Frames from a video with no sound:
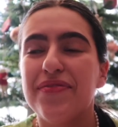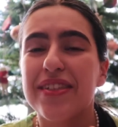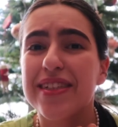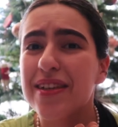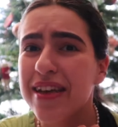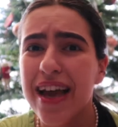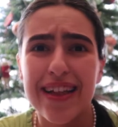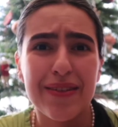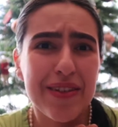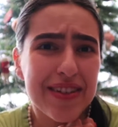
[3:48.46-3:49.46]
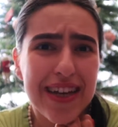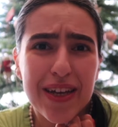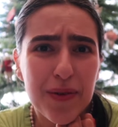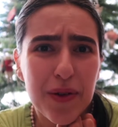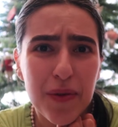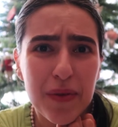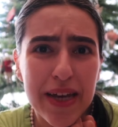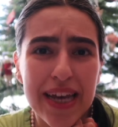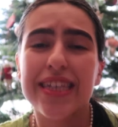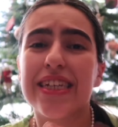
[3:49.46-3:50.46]
So yeah, let me just take you along with
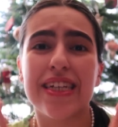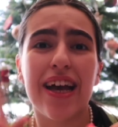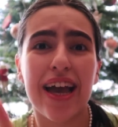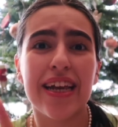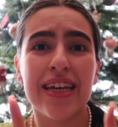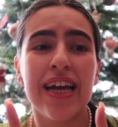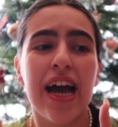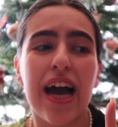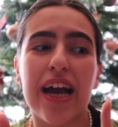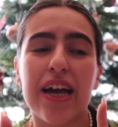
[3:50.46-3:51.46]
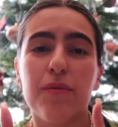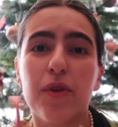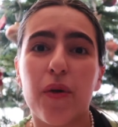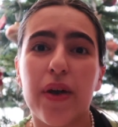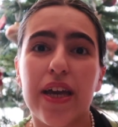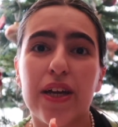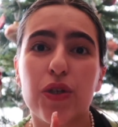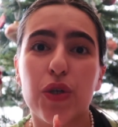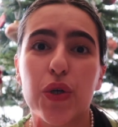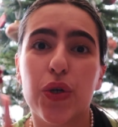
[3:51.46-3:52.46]
me. Tonight I'm going
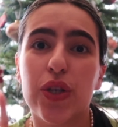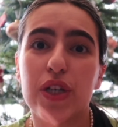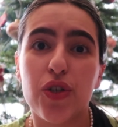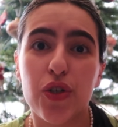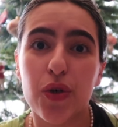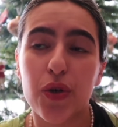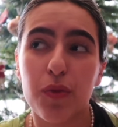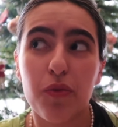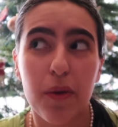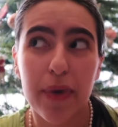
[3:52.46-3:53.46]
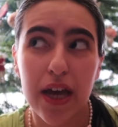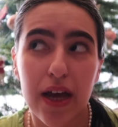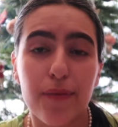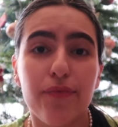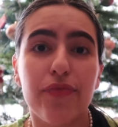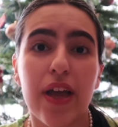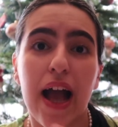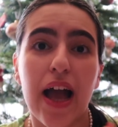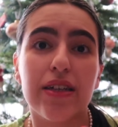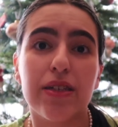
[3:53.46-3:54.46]
to the Dune premiere
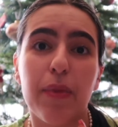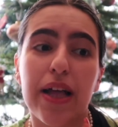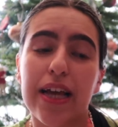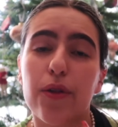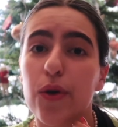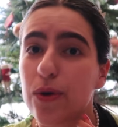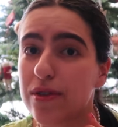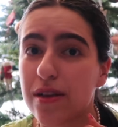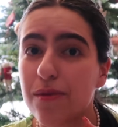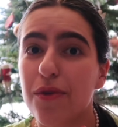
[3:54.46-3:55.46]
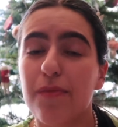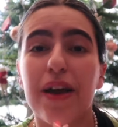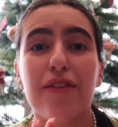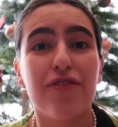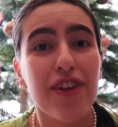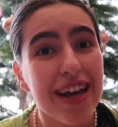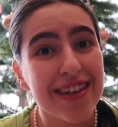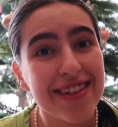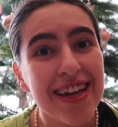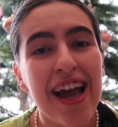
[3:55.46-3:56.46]
at my like local cinema with my
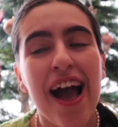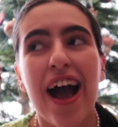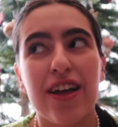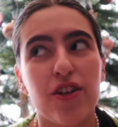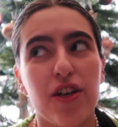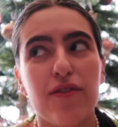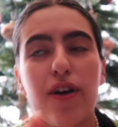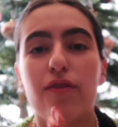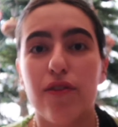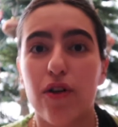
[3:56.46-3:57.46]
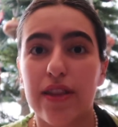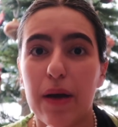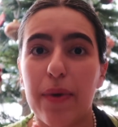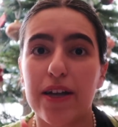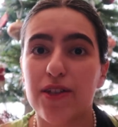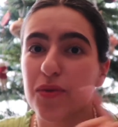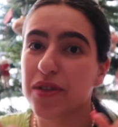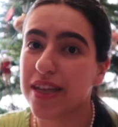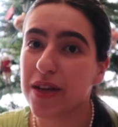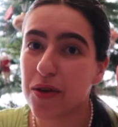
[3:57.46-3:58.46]
friend. I don't know if I'll vlog that, but I just
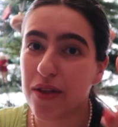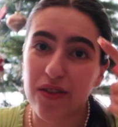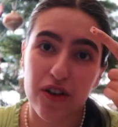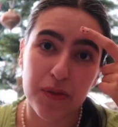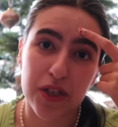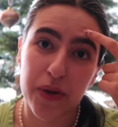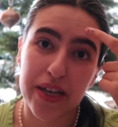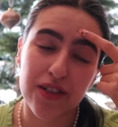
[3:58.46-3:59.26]
want to let you know that's what I'll be doing.